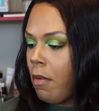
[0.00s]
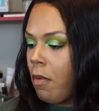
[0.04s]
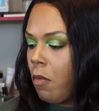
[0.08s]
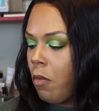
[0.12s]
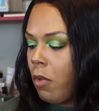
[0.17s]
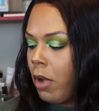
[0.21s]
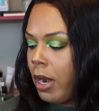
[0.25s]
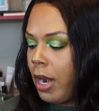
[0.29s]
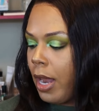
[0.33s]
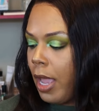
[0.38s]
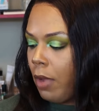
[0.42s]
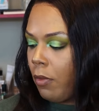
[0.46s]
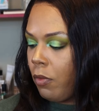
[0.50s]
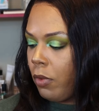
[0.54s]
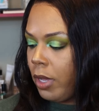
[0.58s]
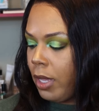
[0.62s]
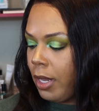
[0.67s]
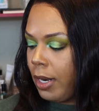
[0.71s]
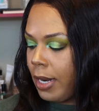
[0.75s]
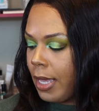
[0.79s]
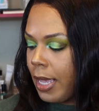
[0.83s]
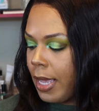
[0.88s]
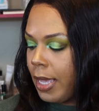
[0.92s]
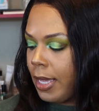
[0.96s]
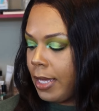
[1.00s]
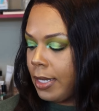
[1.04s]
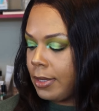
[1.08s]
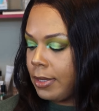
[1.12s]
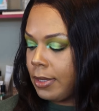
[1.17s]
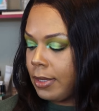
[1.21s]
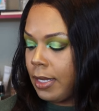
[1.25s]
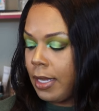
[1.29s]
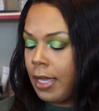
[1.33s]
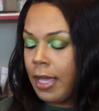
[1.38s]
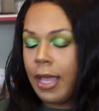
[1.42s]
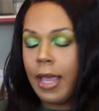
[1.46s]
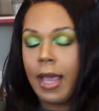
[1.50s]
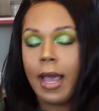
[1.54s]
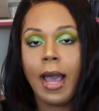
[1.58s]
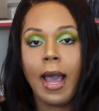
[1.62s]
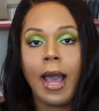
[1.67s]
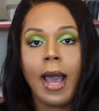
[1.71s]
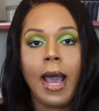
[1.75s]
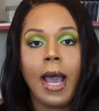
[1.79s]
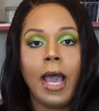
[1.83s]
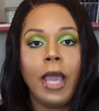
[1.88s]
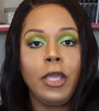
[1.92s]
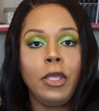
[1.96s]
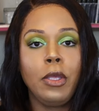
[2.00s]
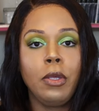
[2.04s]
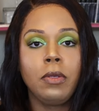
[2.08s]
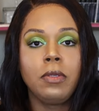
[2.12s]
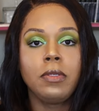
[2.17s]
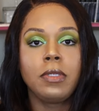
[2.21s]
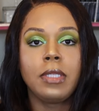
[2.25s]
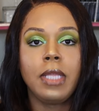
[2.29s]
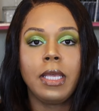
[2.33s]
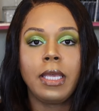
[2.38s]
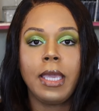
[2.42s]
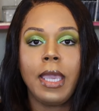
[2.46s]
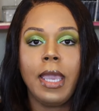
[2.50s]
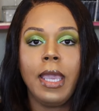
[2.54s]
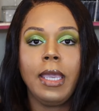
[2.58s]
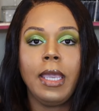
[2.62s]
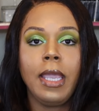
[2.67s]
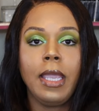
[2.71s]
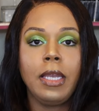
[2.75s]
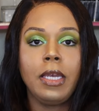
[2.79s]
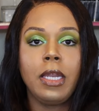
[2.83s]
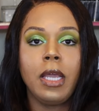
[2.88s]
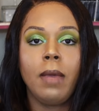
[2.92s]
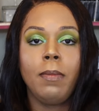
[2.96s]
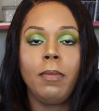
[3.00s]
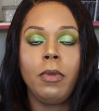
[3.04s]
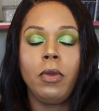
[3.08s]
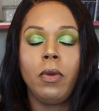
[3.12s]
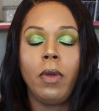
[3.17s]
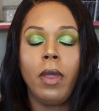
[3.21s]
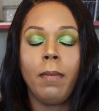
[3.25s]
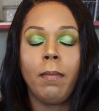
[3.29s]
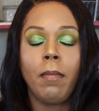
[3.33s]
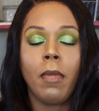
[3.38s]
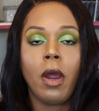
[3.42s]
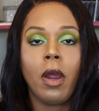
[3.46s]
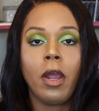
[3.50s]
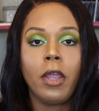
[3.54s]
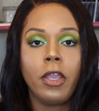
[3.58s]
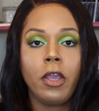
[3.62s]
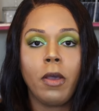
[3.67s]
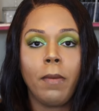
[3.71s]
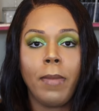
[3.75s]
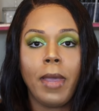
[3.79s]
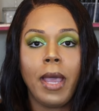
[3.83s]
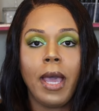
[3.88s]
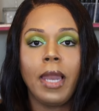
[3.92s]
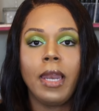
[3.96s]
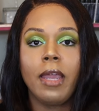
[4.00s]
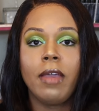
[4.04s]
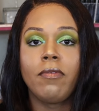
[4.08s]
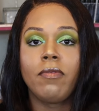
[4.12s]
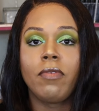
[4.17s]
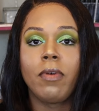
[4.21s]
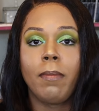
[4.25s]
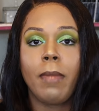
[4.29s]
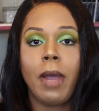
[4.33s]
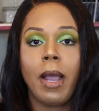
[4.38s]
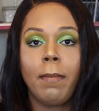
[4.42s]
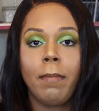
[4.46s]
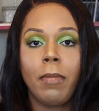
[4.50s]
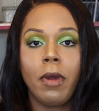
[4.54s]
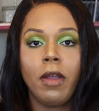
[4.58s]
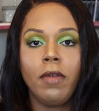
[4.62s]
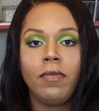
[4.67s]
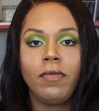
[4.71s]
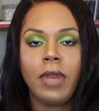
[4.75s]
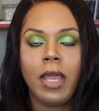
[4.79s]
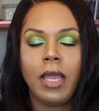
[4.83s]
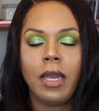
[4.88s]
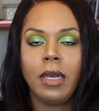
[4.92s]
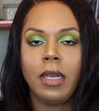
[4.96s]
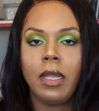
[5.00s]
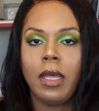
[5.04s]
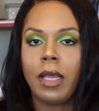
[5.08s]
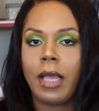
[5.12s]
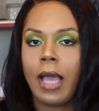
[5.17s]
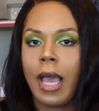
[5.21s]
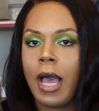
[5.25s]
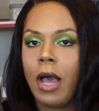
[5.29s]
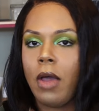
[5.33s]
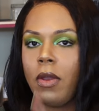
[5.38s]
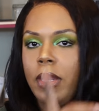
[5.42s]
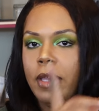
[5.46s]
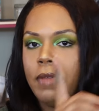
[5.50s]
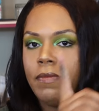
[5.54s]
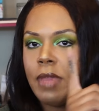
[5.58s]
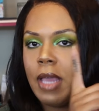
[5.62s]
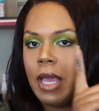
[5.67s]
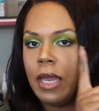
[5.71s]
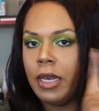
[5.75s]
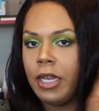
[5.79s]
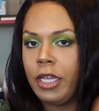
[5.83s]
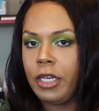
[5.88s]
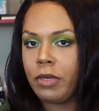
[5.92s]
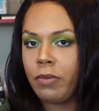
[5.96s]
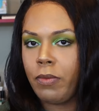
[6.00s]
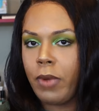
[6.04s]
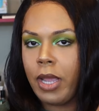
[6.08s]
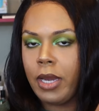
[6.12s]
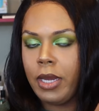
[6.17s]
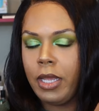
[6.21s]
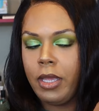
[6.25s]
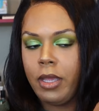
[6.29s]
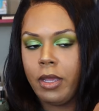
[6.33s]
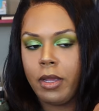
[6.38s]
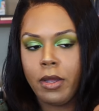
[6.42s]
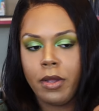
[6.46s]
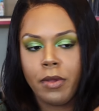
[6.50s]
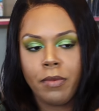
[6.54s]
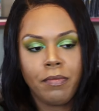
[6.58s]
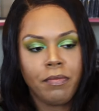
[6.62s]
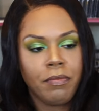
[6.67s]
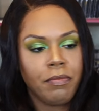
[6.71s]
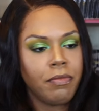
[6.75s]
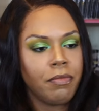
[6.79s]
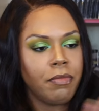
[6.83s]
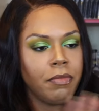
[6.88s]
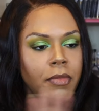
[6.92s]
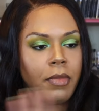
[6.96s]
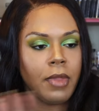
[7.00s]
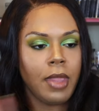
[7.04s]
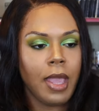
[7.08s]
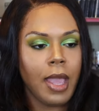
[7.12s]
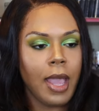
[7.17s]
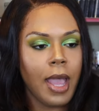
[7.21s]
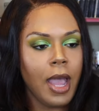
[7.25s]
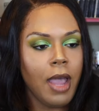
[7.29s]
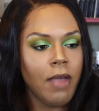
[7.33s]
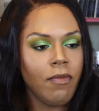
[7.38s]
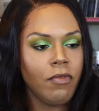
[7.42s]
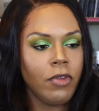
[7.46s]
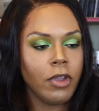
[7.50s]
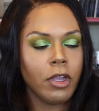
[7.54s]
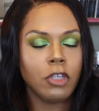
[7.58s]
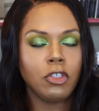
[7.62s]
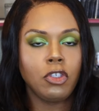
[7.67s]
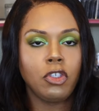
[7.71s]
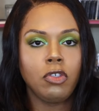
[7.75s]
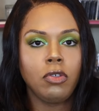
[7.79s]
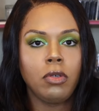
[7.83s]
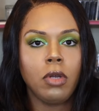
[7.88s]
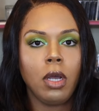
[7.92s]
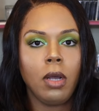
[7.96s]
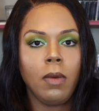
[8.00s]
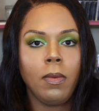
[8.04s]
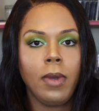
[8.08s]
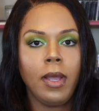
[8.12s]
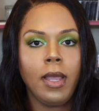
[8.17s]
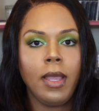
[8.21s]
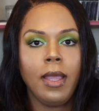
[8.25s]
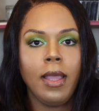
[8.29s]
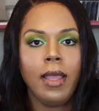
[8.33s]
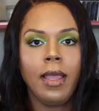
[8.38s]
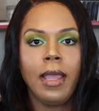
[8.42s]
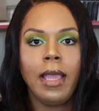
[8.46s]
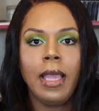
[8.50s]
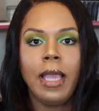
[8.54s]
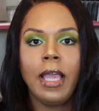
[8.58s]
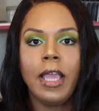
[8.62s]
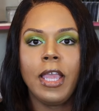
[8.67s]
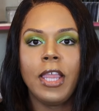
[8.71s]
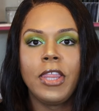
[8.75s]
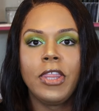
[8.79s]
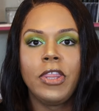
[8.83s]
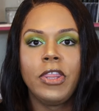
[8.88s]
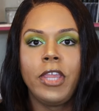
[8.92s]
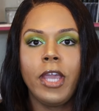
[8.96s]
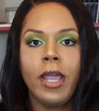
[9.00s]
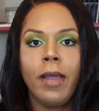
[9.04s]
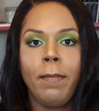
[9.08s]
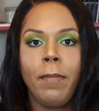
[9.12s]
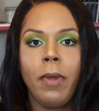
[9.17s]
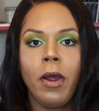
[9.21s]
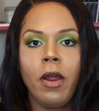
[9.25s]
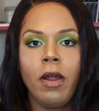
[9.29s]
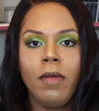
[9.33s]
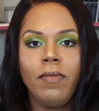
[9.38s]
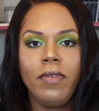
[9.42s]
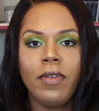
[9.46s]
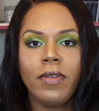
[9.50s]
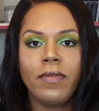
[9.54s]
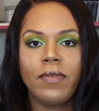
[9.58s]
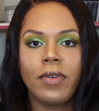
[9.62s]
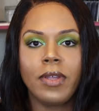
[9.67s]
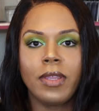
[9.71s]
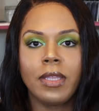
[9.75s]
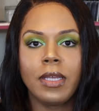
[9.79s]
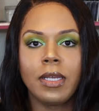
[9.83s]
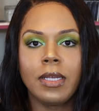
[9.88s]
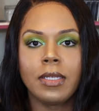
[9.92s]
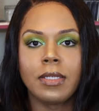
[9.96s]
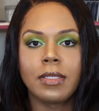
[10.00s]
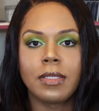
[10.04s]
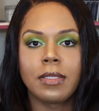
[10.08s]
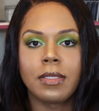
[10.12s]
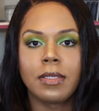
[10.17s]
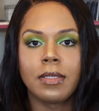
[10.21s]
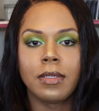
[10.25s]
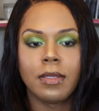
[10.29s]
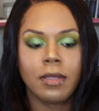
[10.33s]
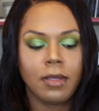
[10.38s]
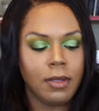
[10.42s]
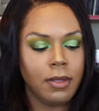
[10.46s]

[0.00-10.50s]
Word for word: When I realized I used the KKW and Mario palette for my birthday look, I'll leave that link right here, I figured, you know what? They're perfect for this.